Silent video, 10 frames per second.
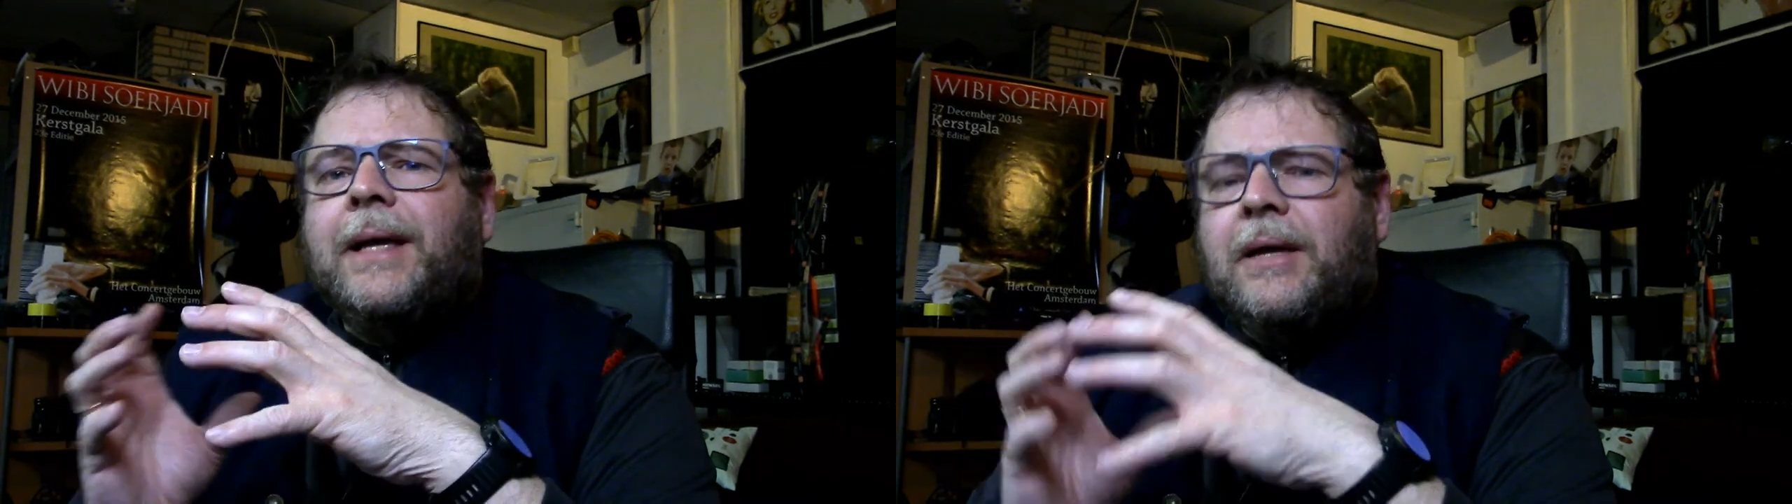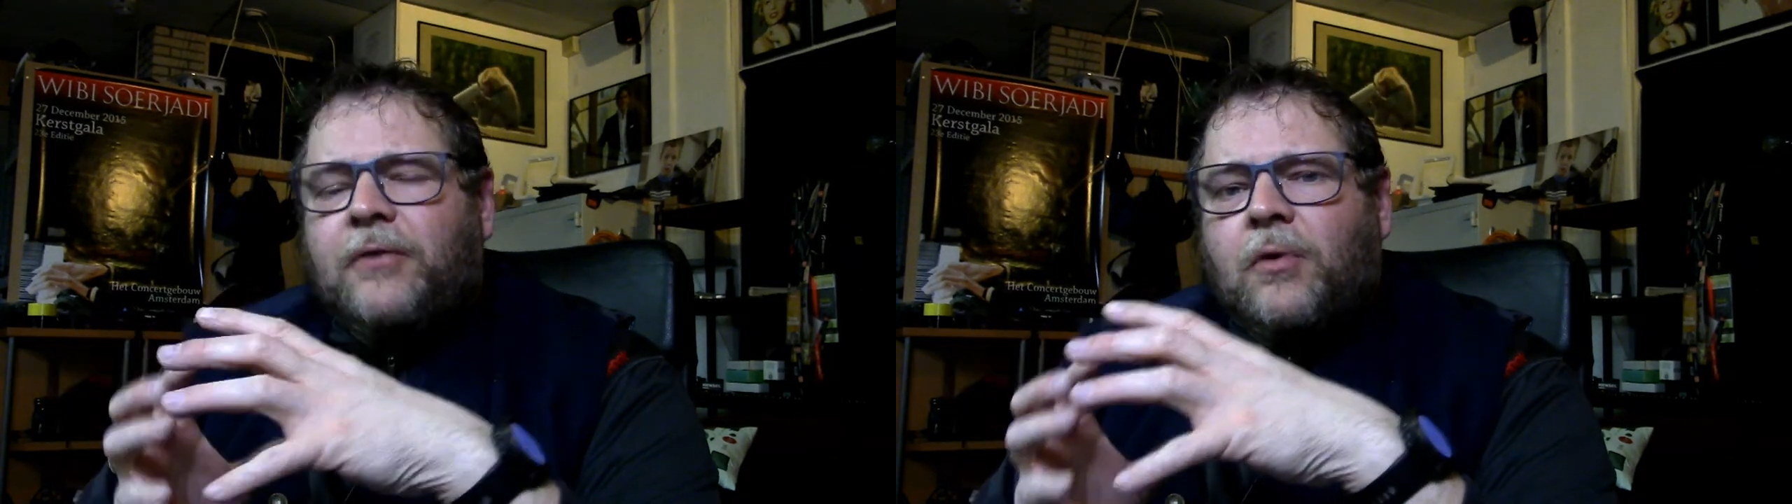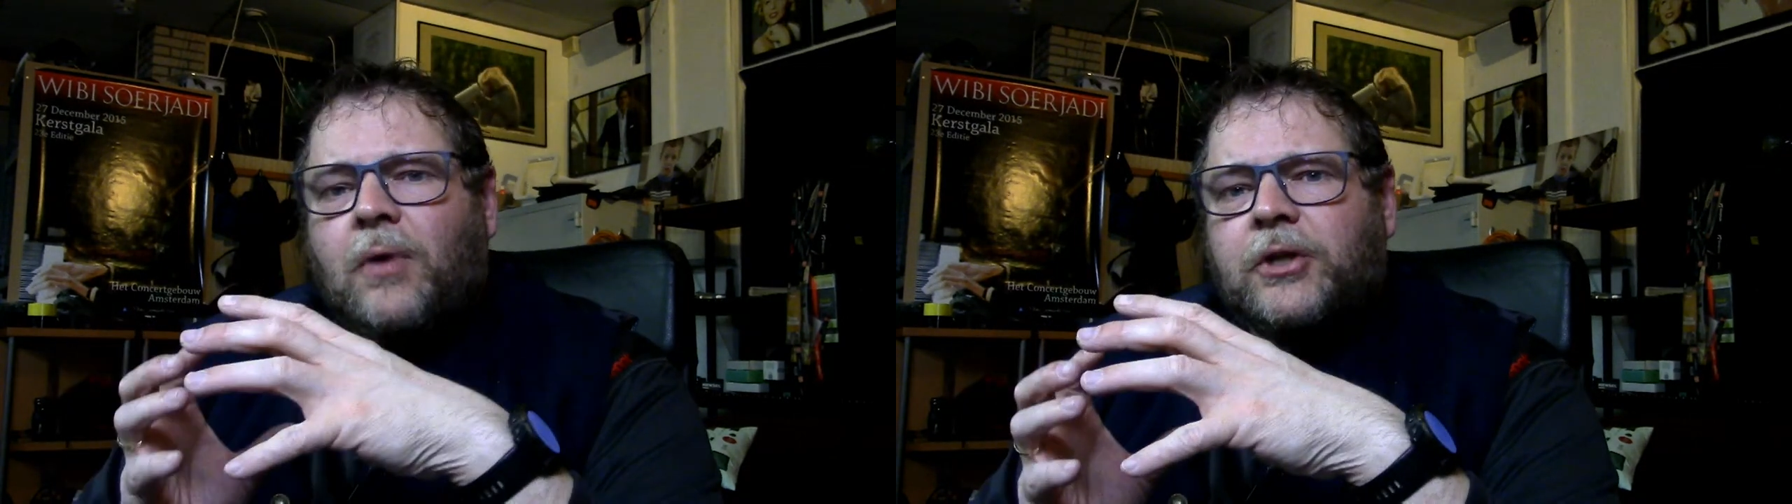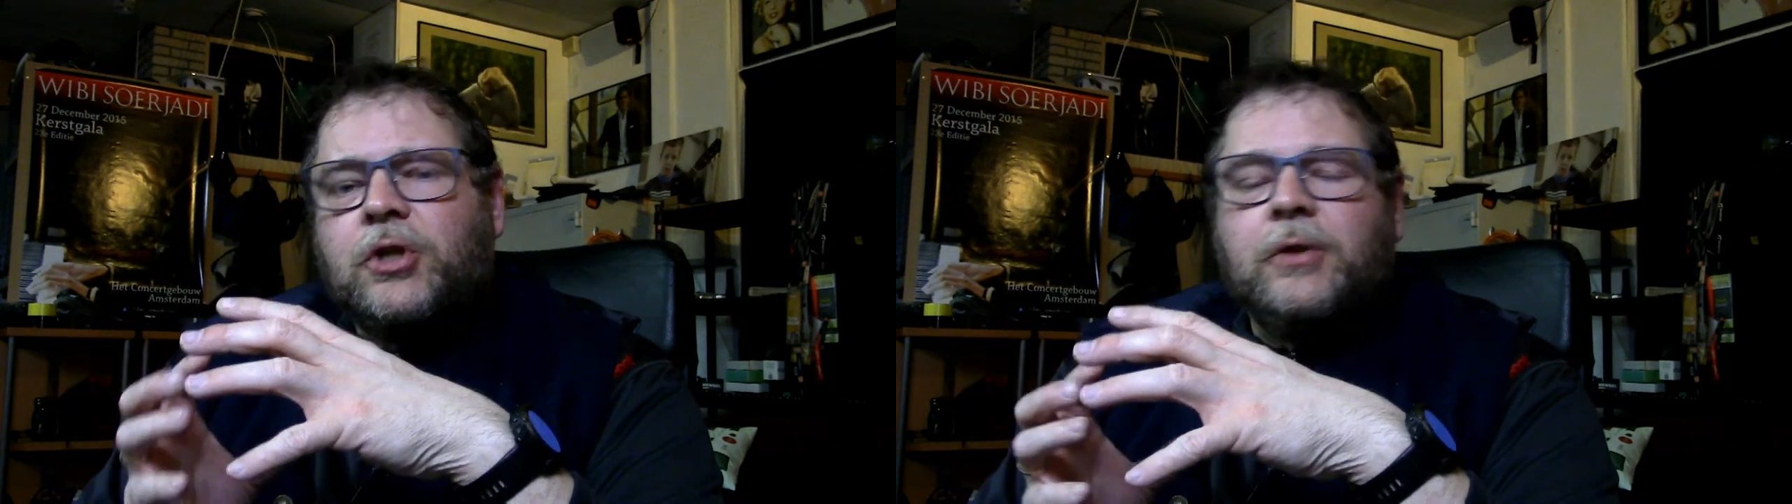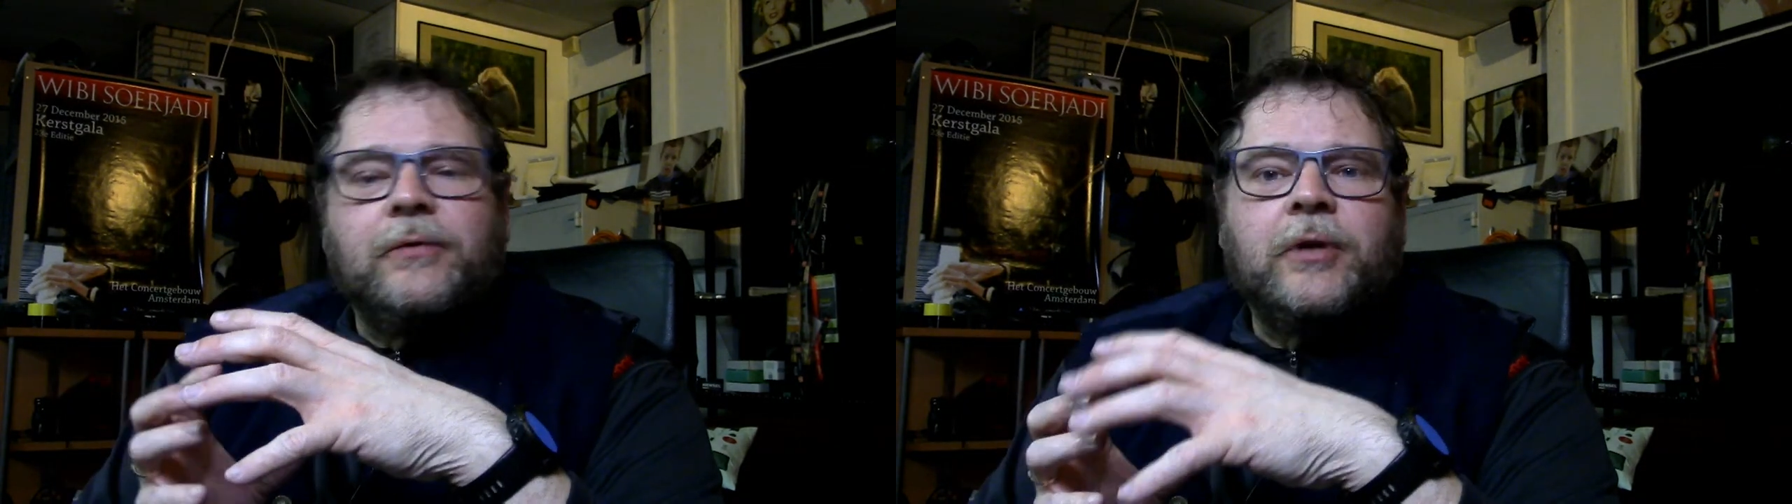If you want to
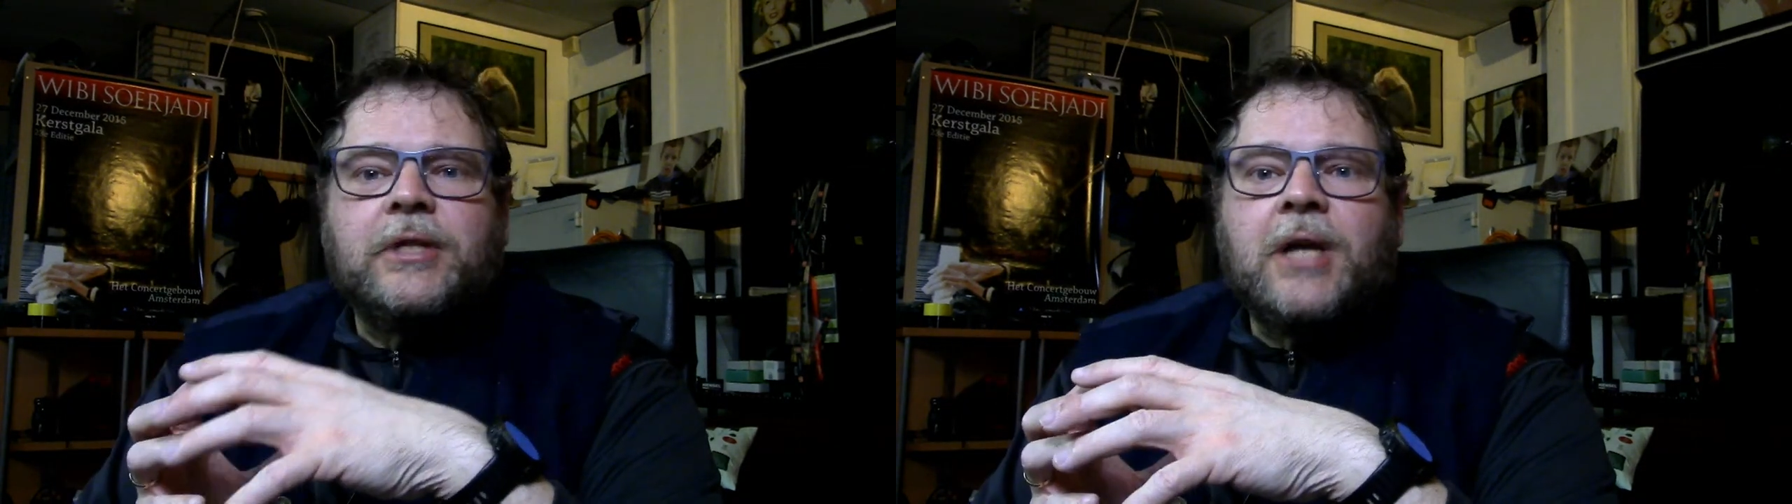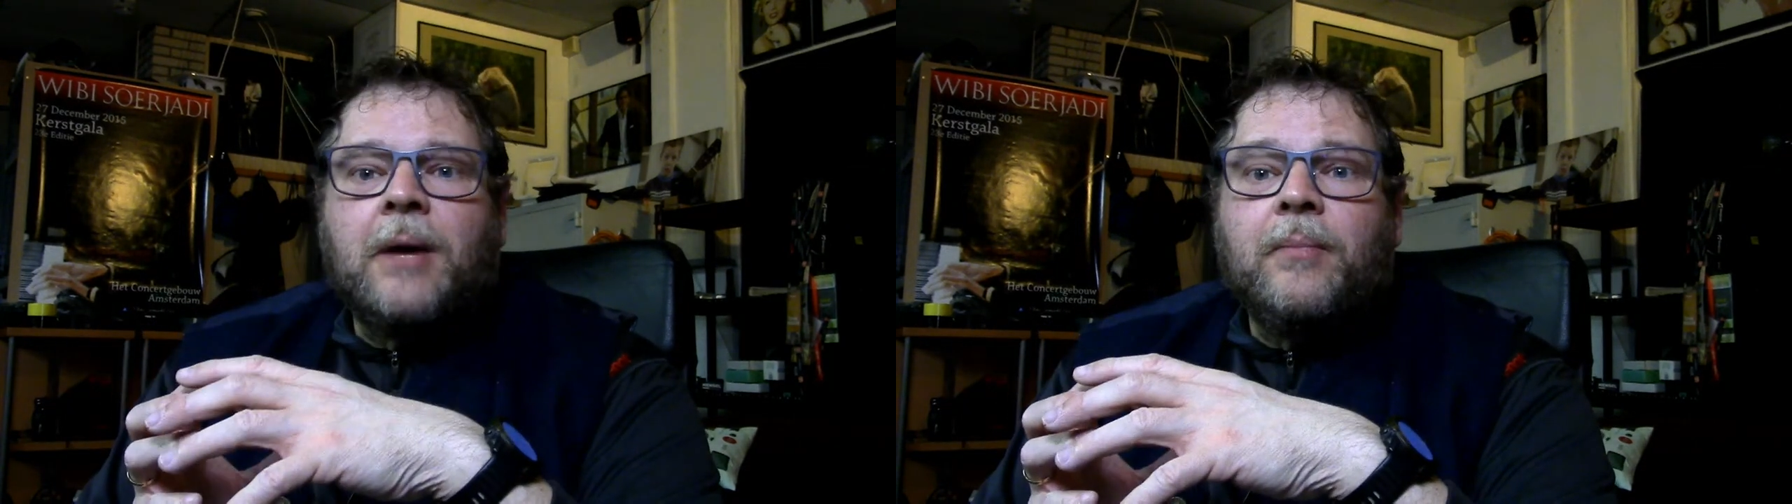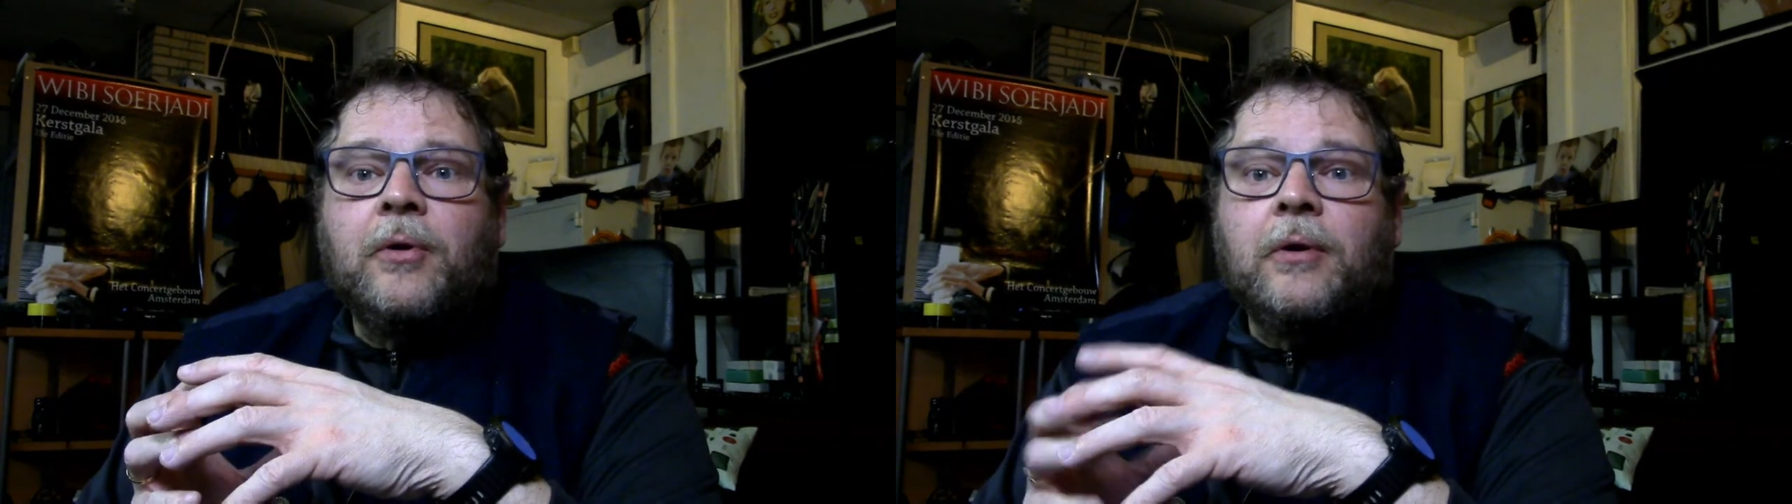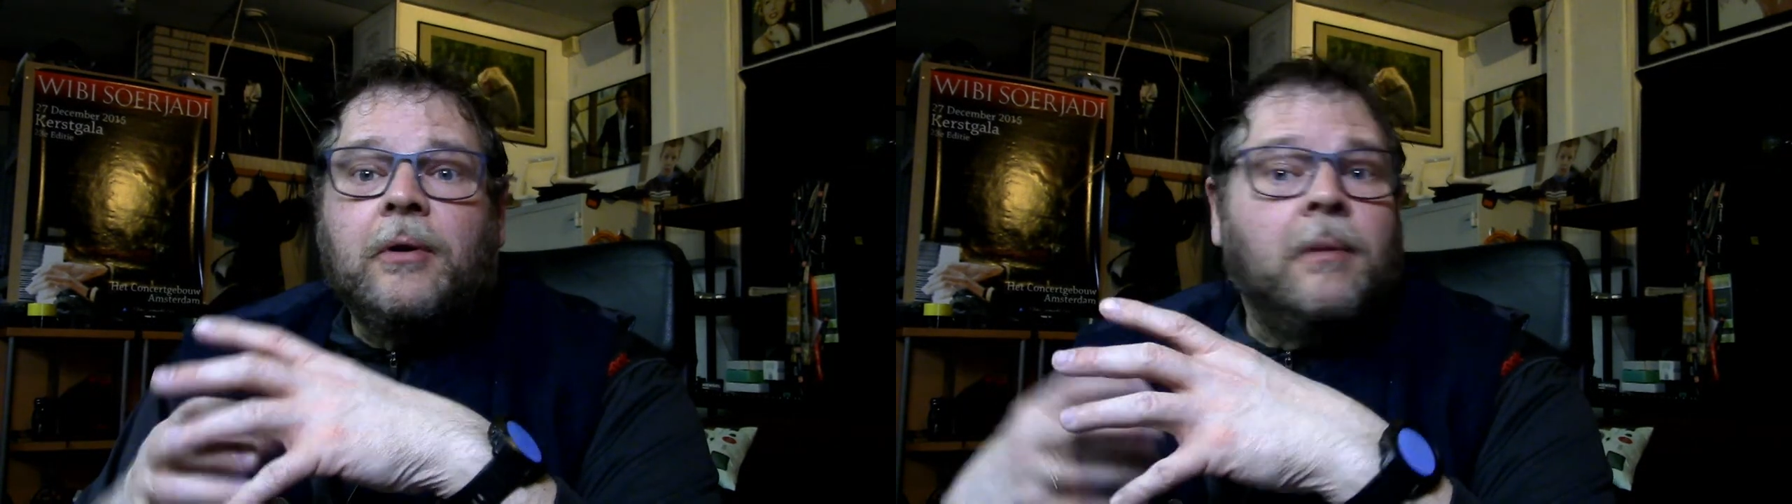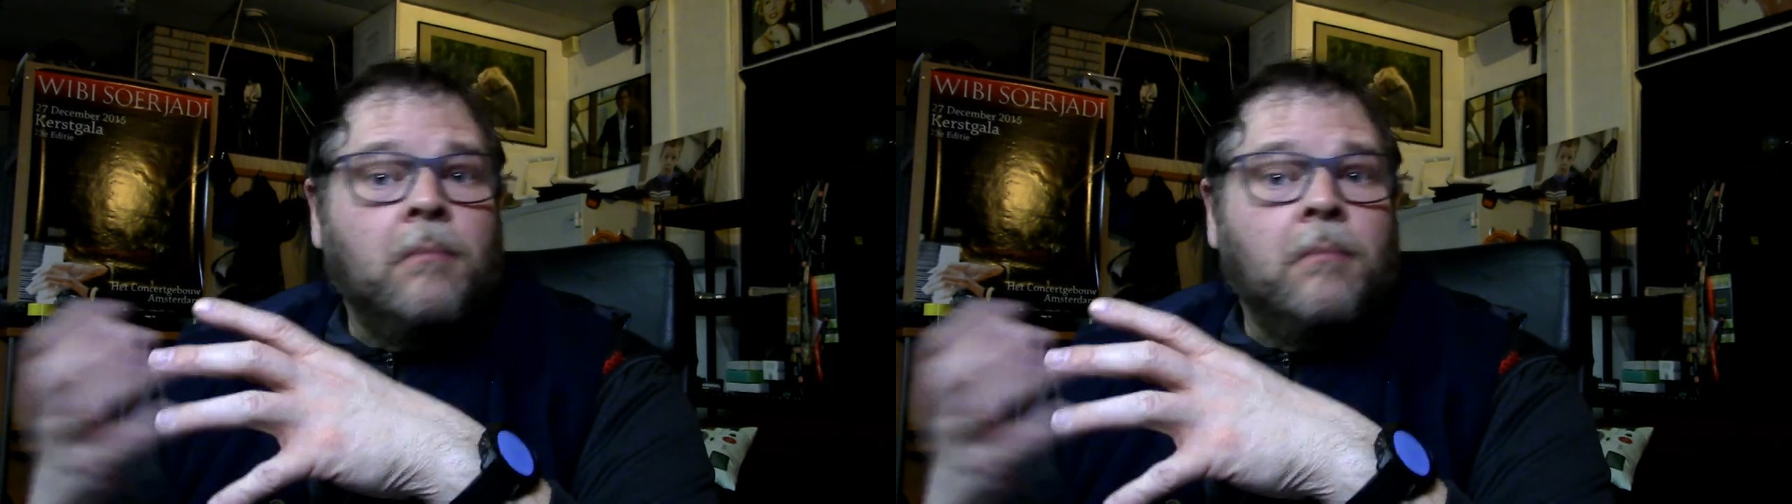shoot, for example,